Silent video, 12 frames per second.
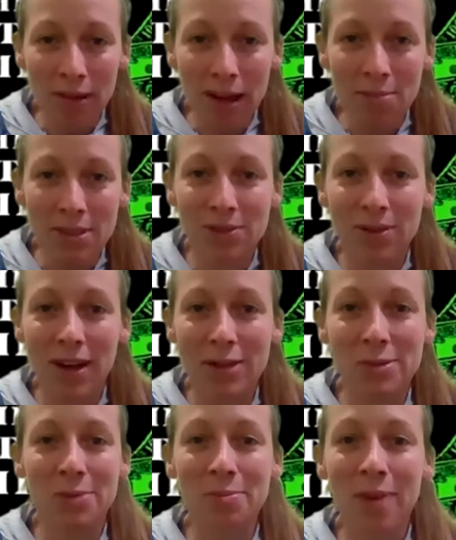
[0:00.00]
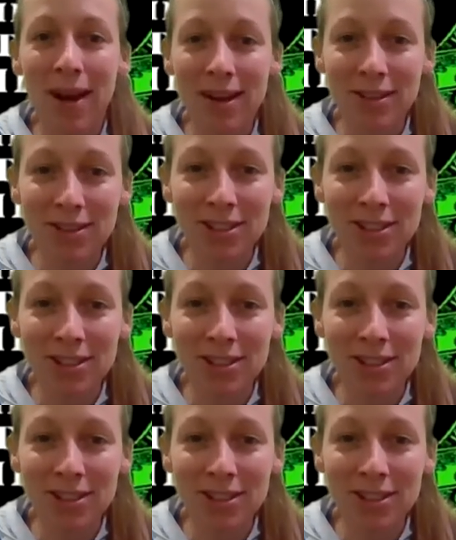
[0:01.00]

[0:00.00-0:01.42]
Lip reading: I miss you guys so much